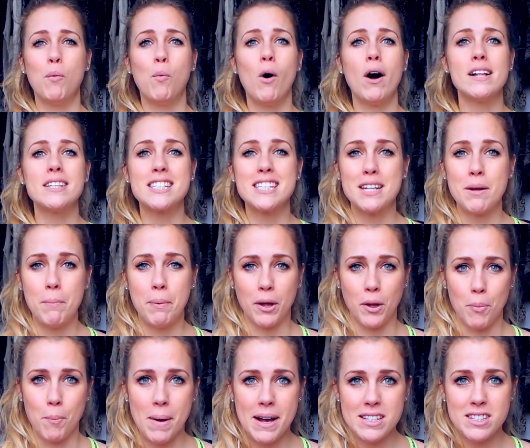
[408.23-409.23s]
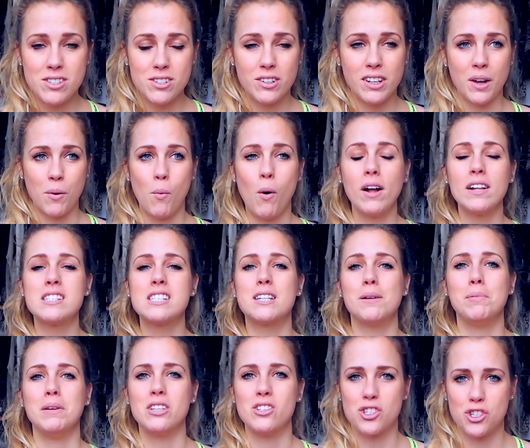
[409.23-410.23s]
it wants to build muscle, it wants
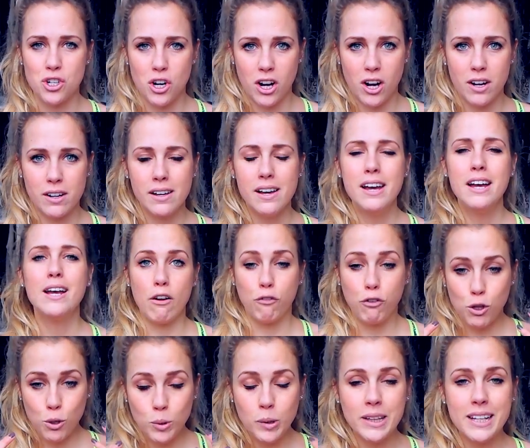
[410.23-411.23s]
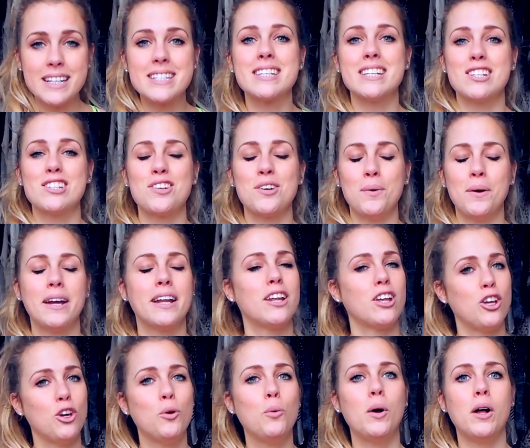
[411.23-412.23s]
to be strong. If you listen to
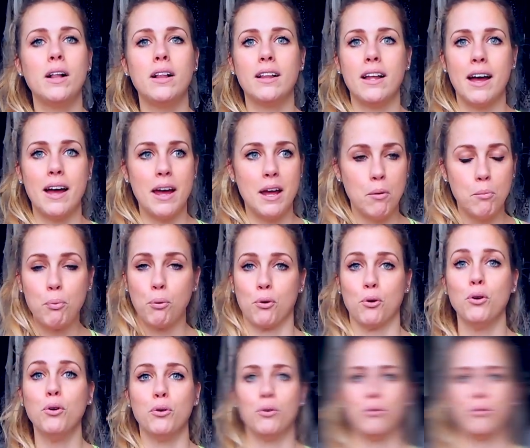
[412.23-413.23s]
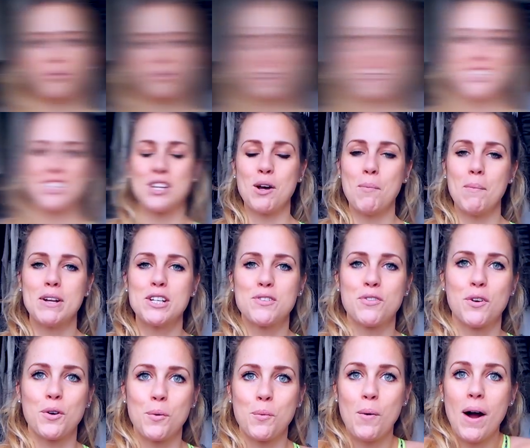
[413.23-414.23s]
it, you will improve. Thanks so
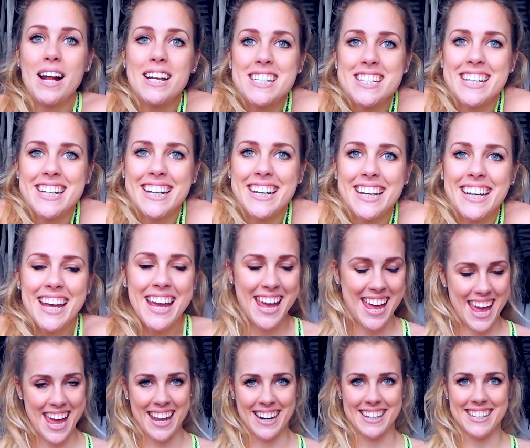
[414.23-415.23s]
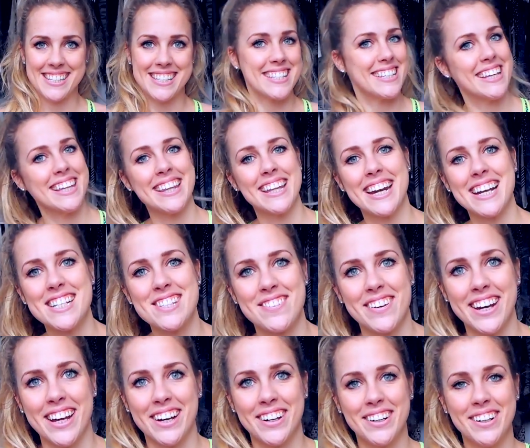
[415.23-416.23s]
much for watching and I'll see you in the next
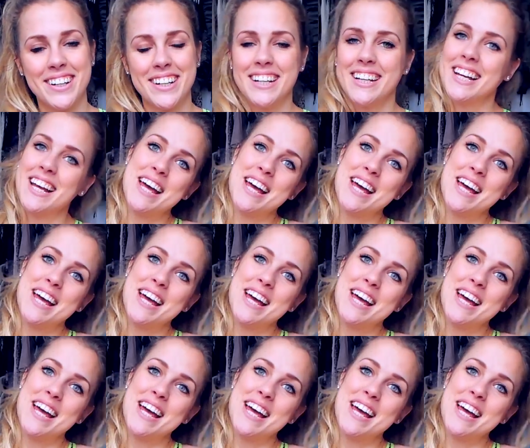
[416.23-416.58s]
video.